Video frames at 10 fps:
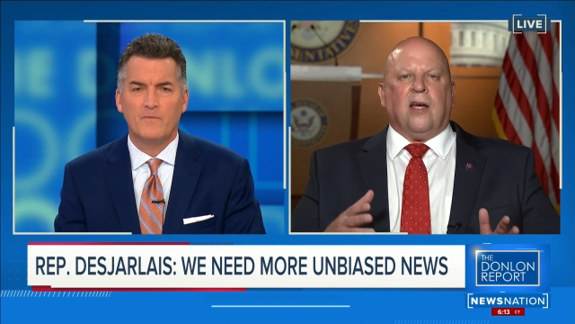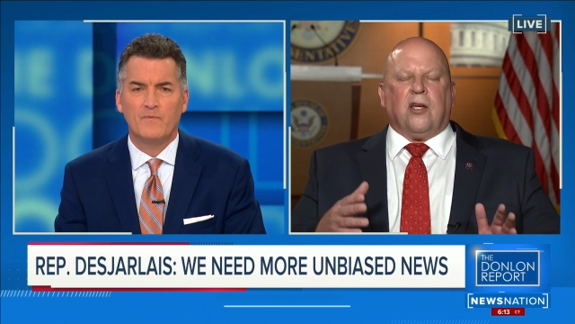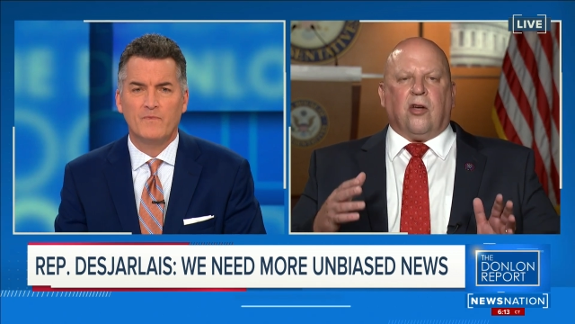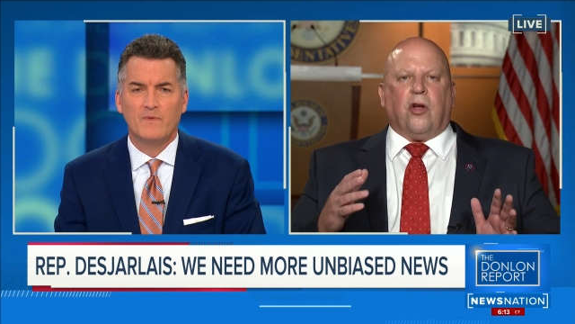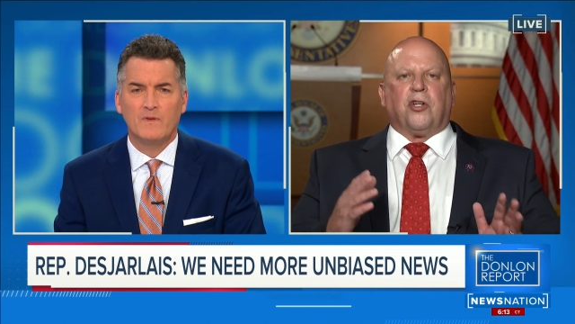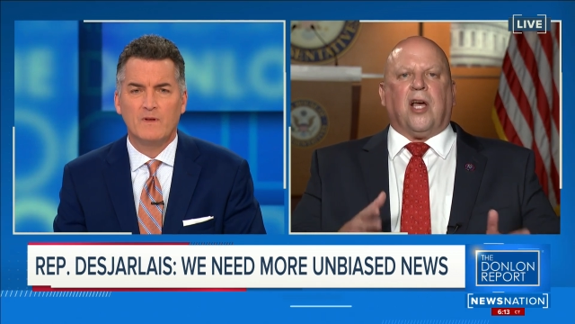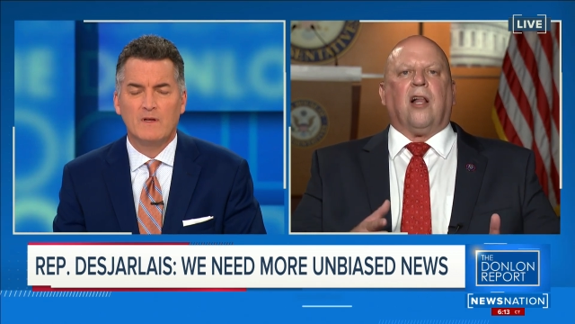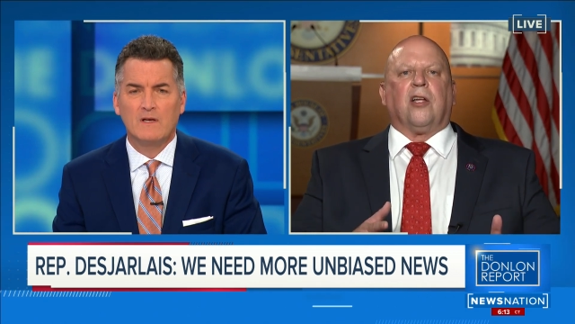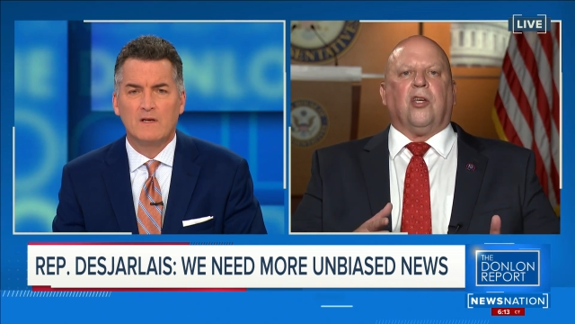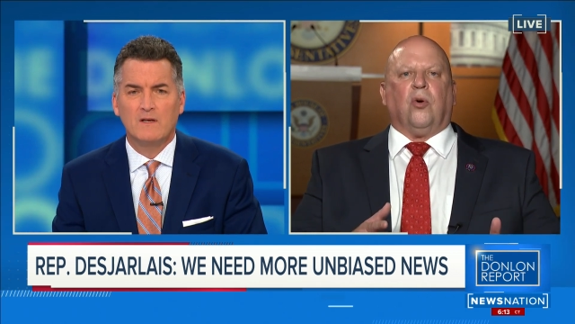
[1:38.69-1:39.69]
Speaker 1: you know, they're
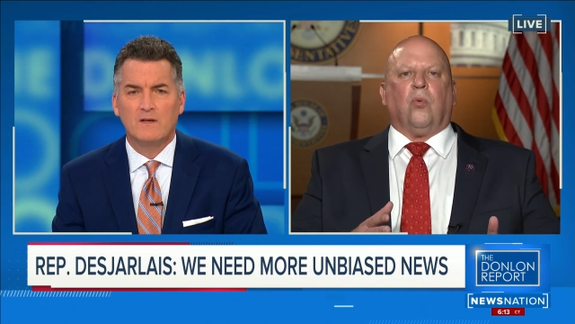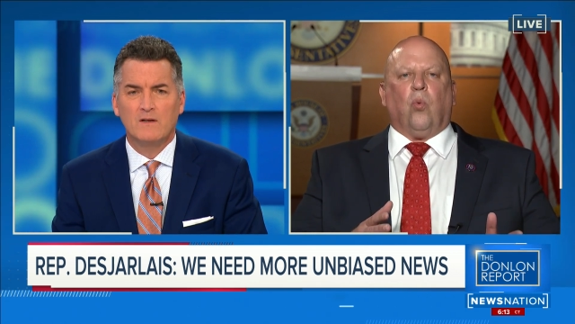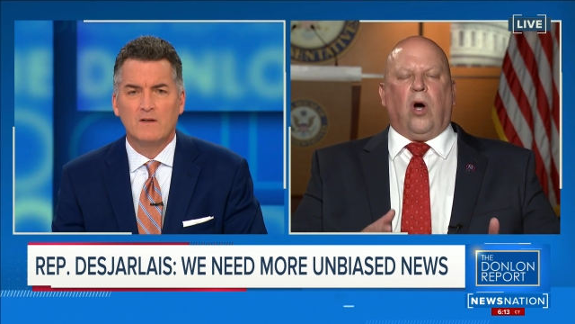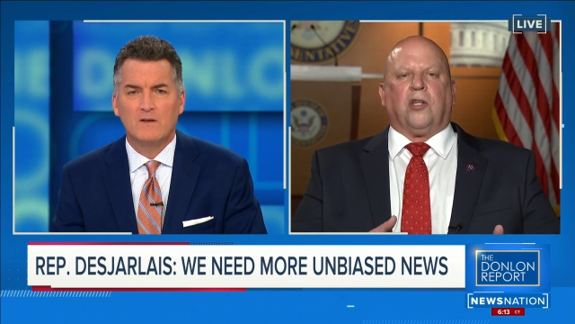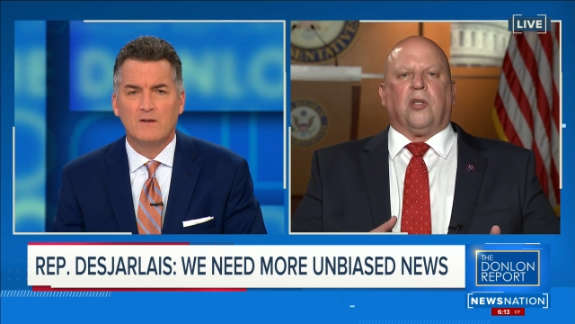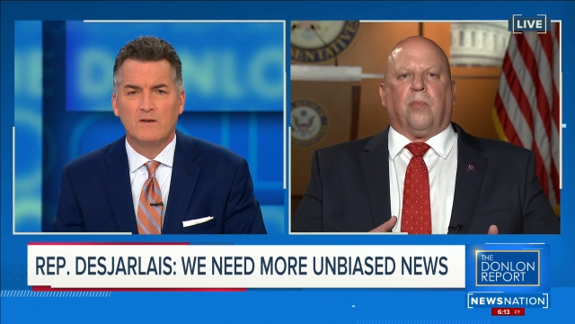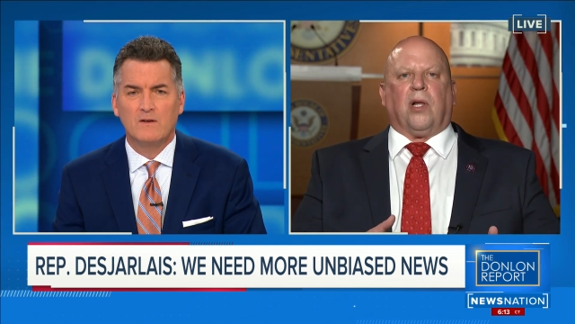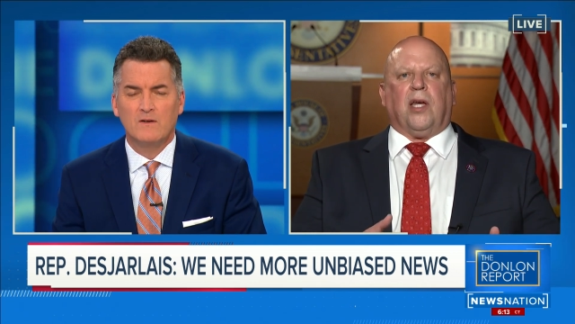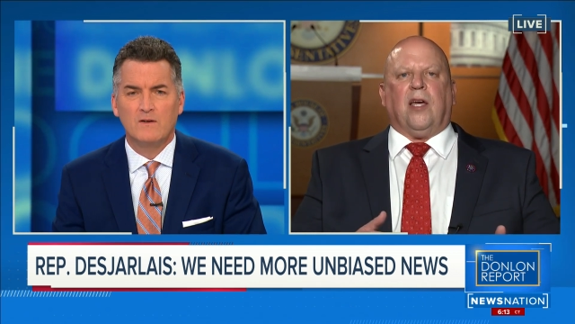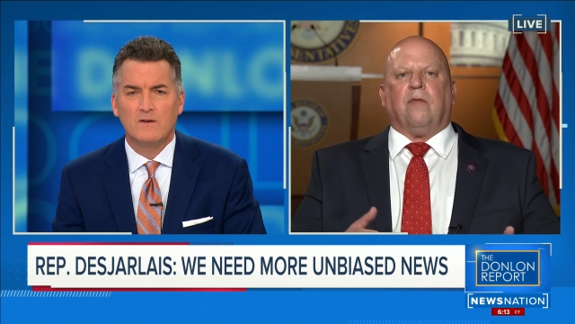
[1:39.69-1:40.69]
telling you what to
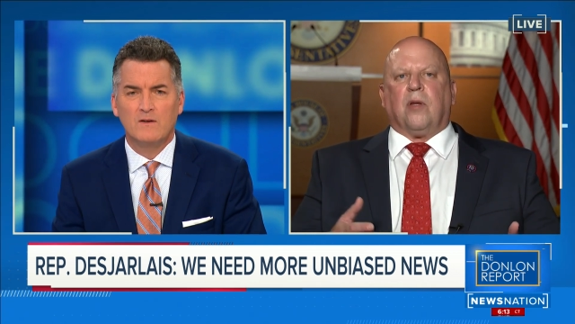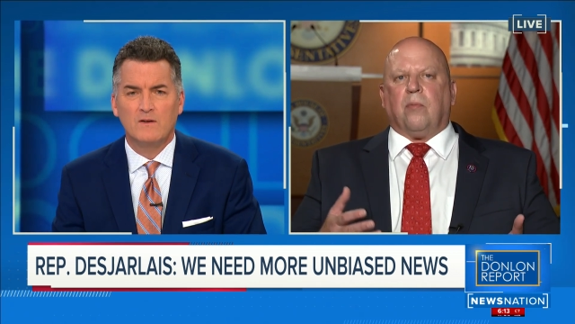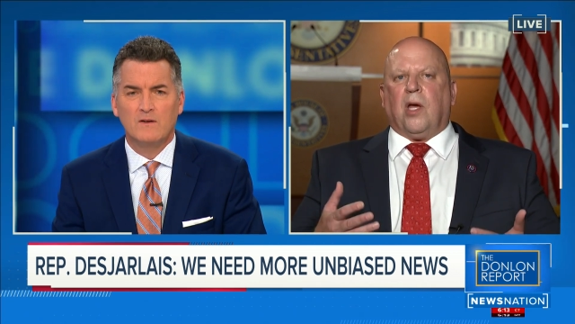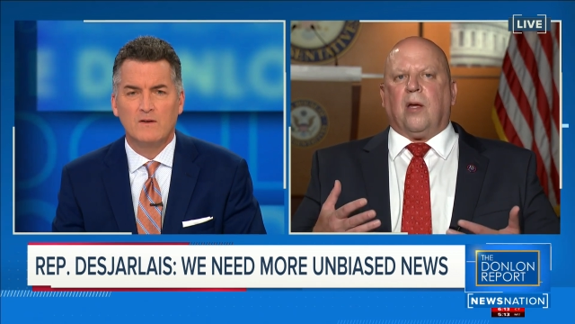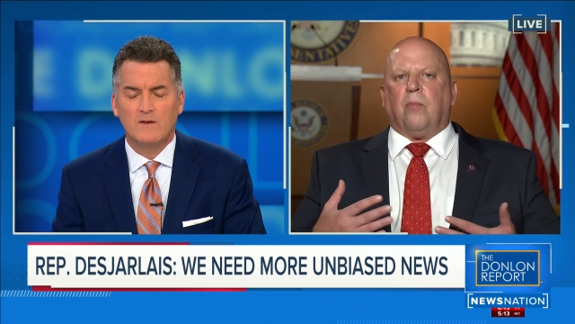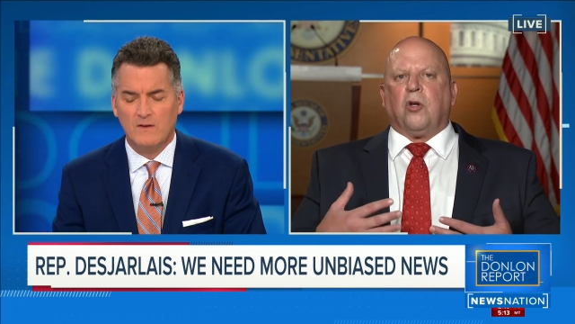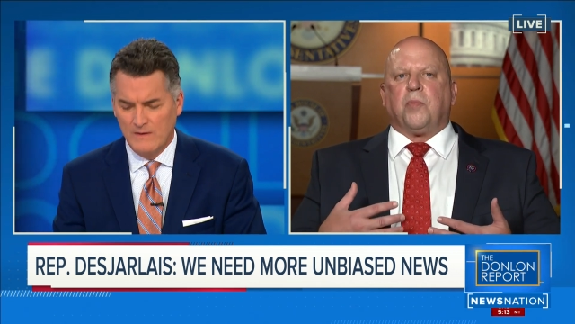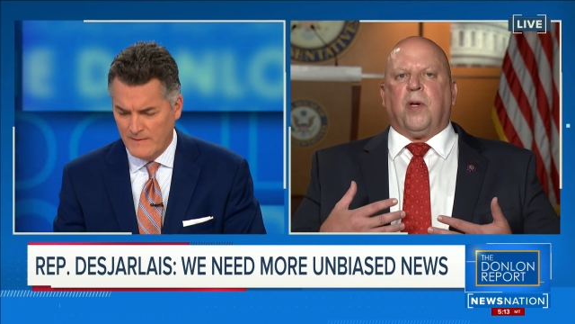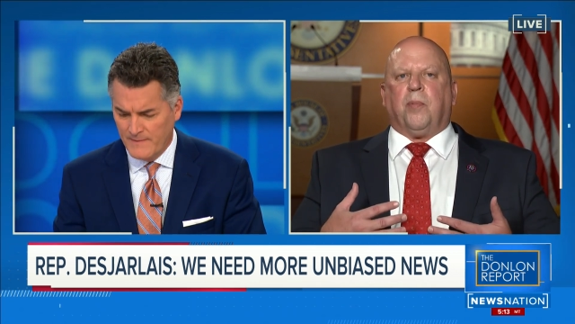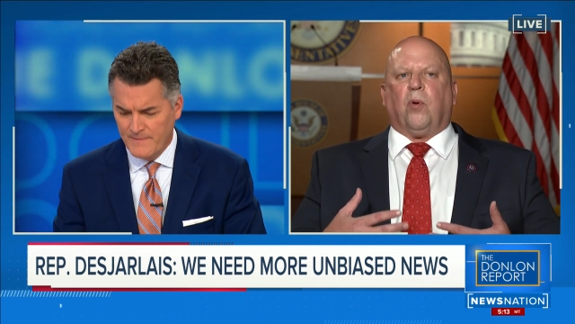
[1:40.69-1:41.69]
believe, and most
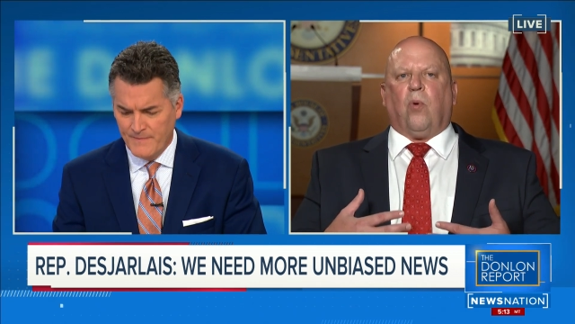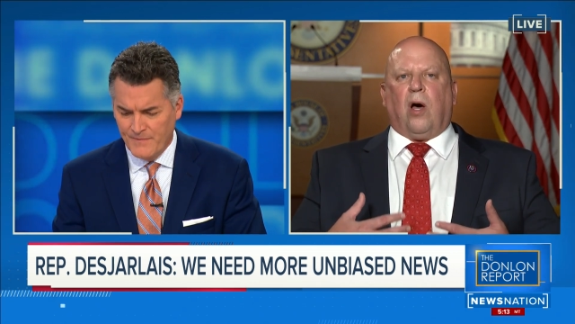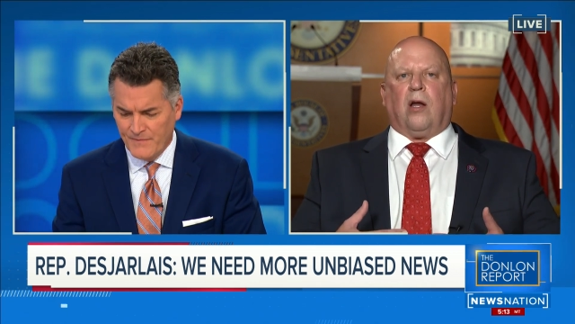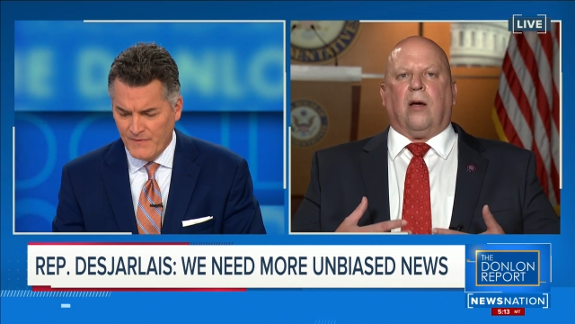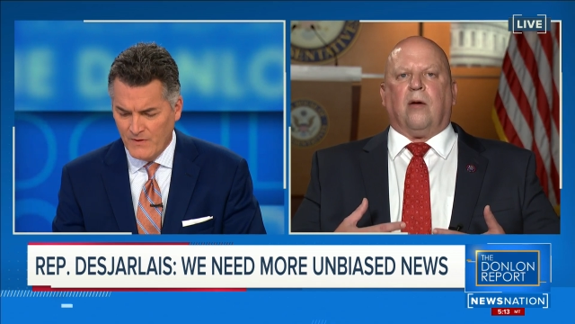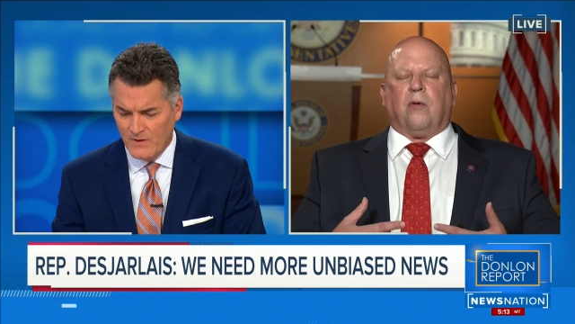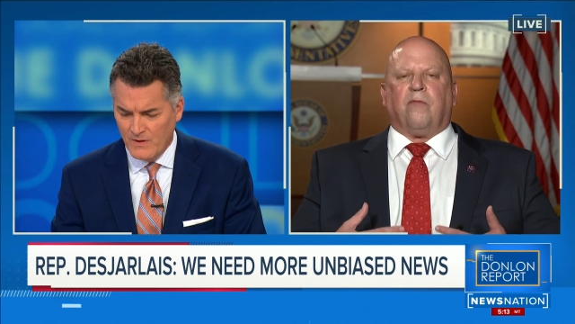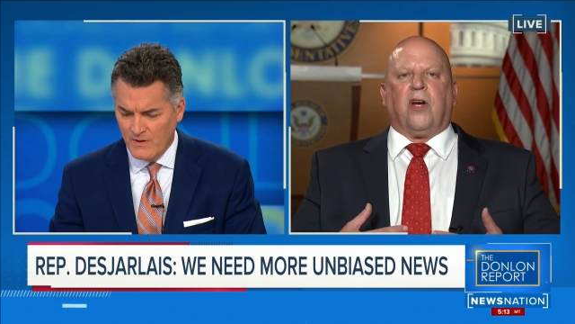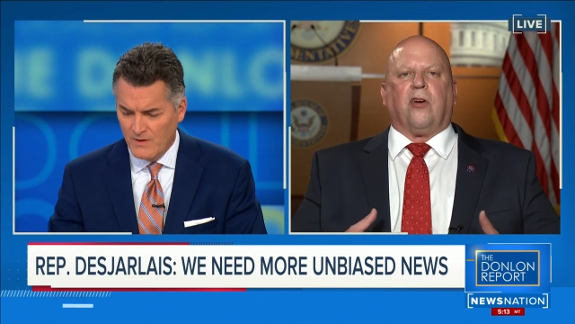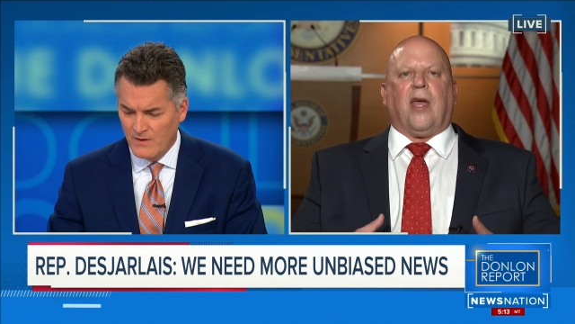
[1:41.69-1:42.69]
people want to
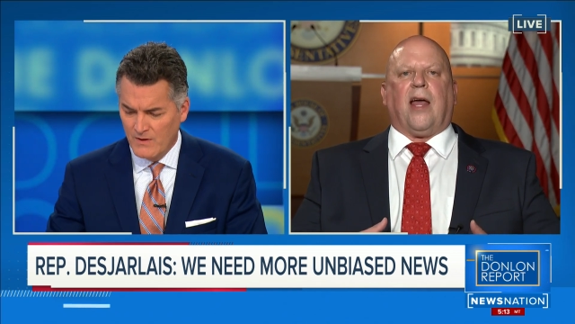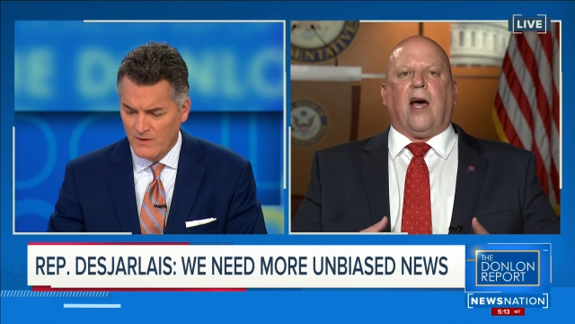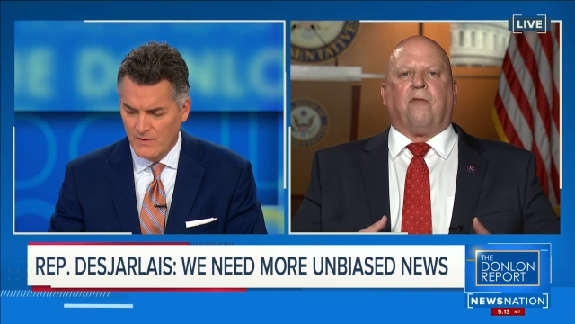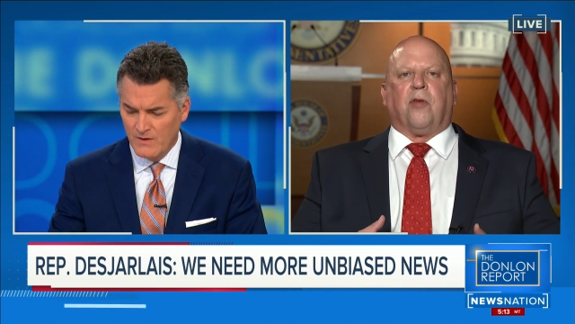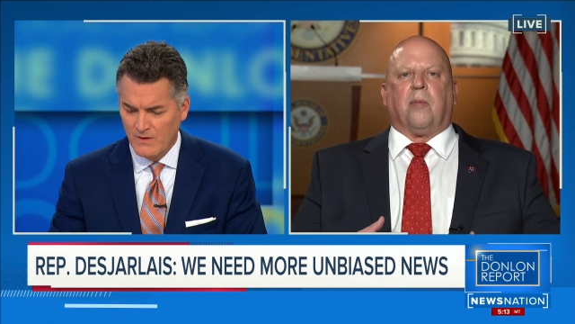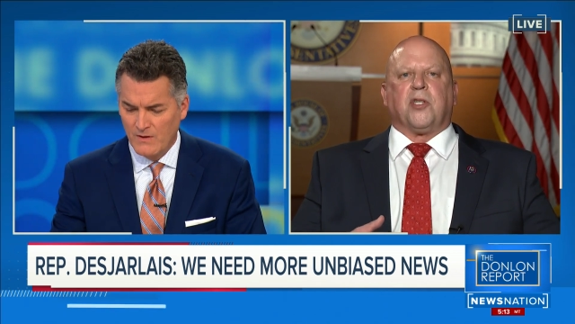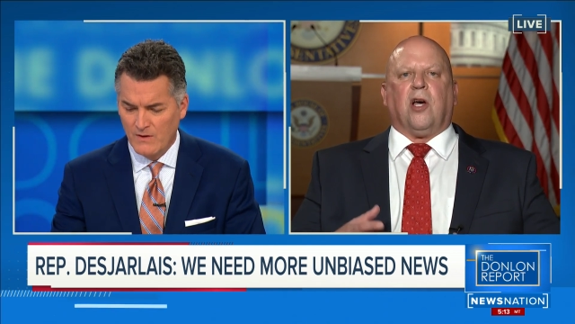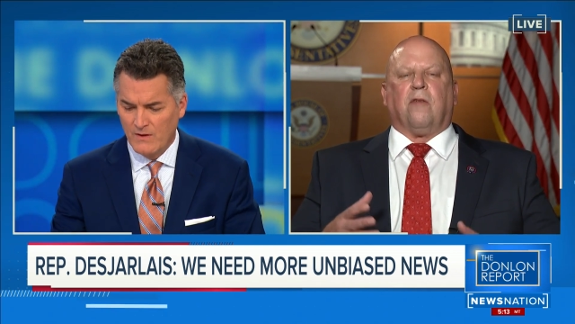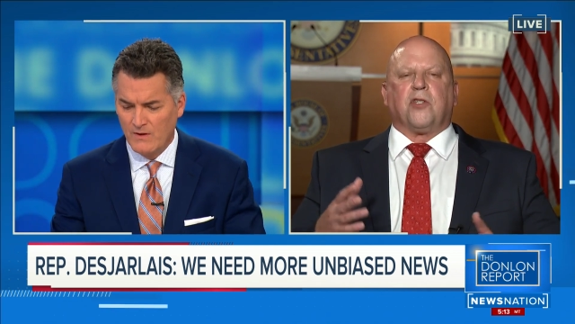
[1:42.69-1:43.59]
figure that out for themselves.